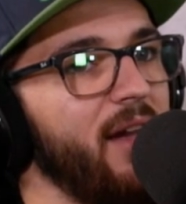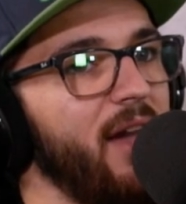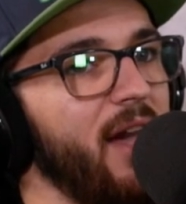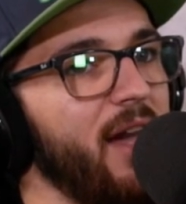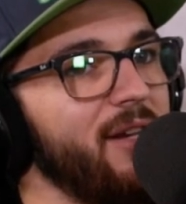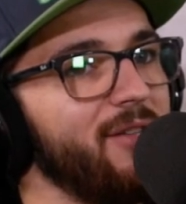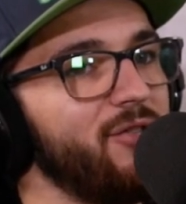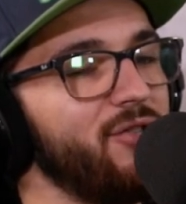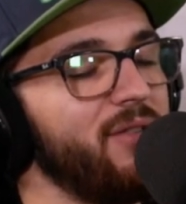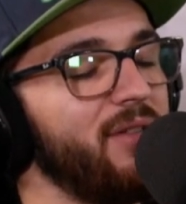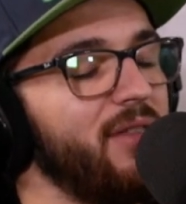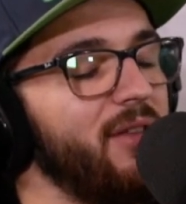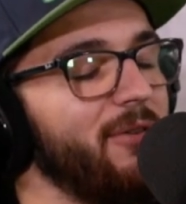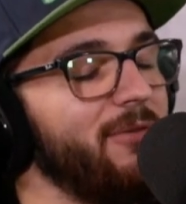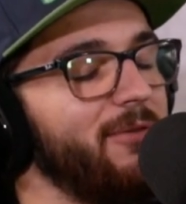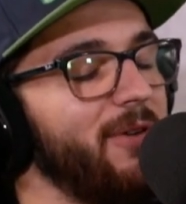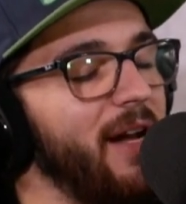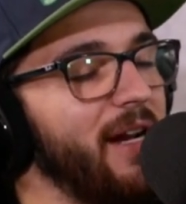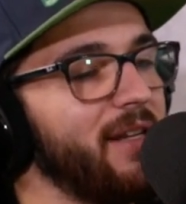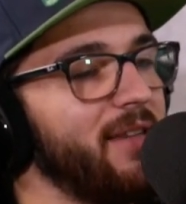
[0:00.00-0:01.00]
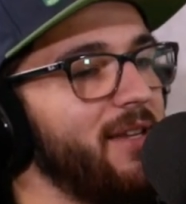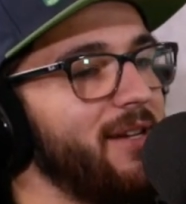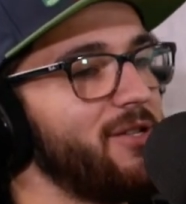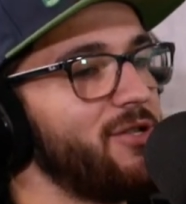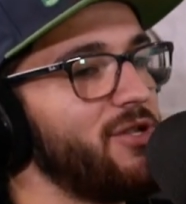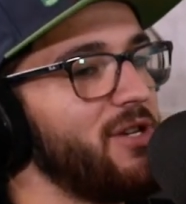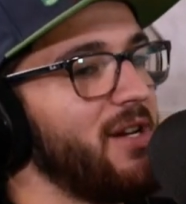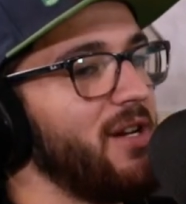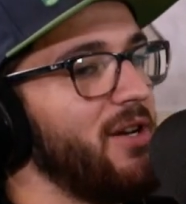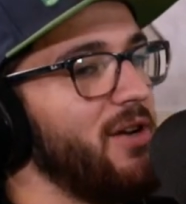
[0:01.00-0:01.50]
And the fact that
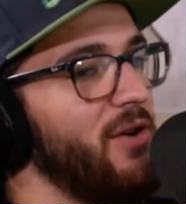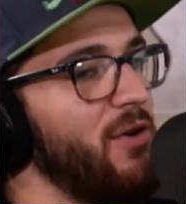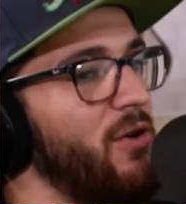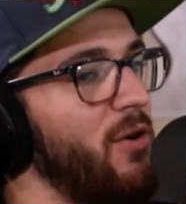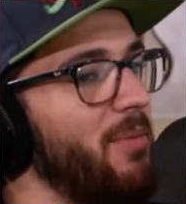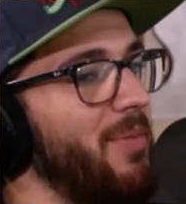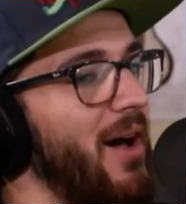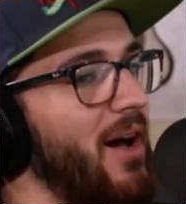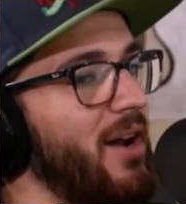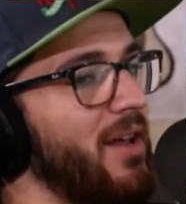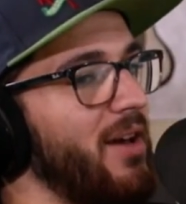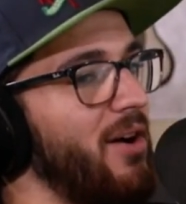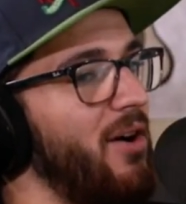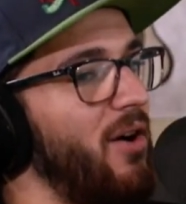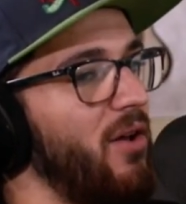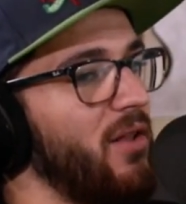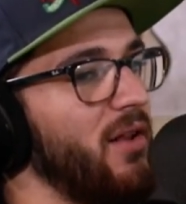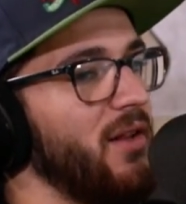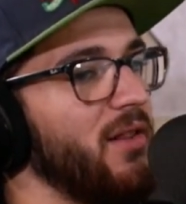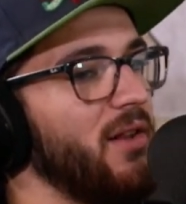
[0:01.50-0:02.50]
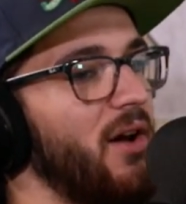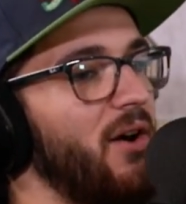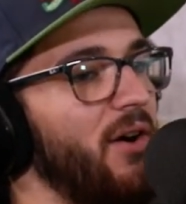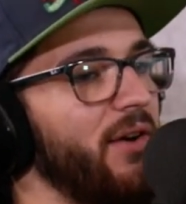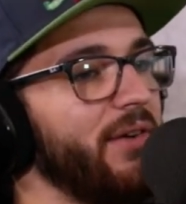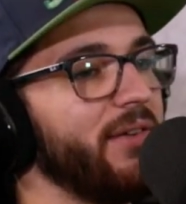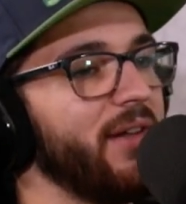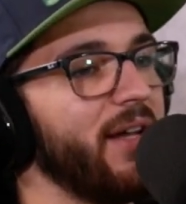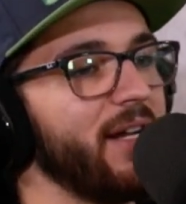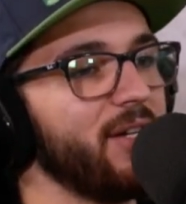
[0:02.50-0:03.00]
she knew about it all
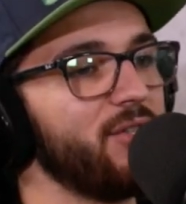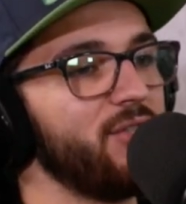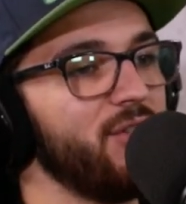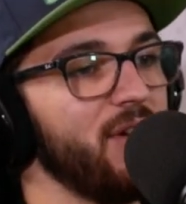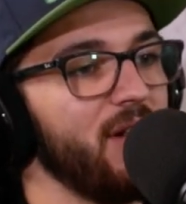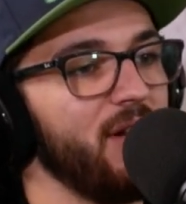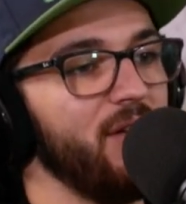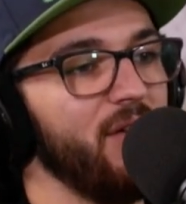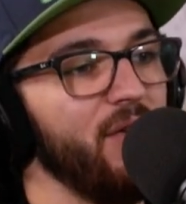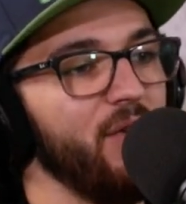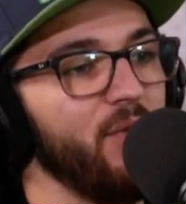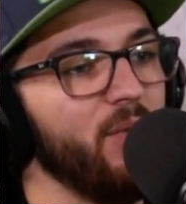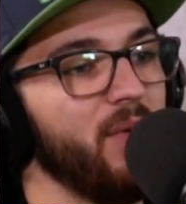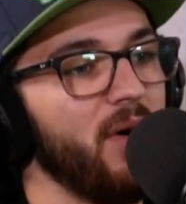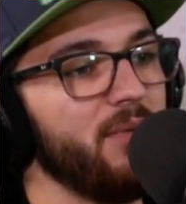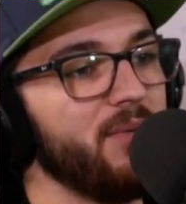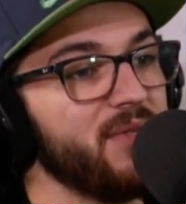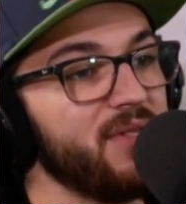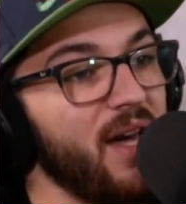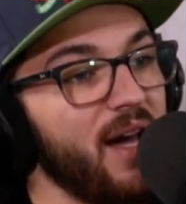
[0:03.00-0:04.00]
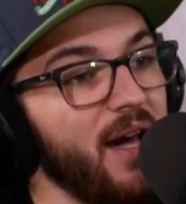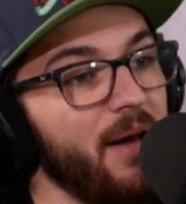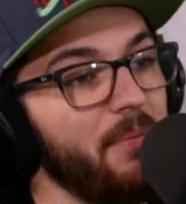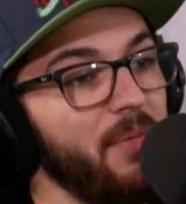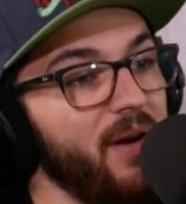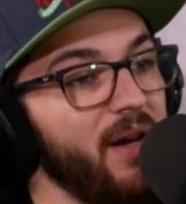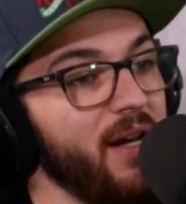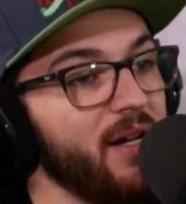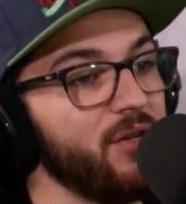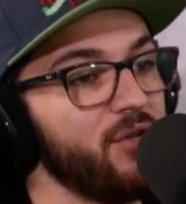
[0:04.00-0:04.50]
along, like, she knew what was
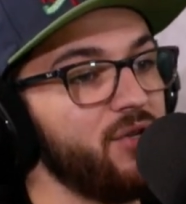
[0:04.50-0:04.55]
happening.